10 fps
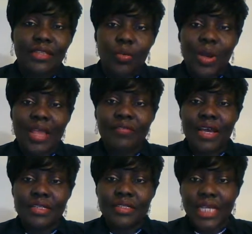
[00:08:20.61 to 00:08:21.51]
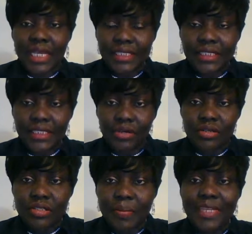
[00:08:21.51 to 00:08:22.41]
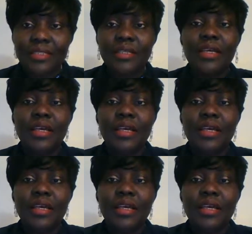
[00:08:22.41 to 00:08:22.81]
the wife, and Sahid, the husband.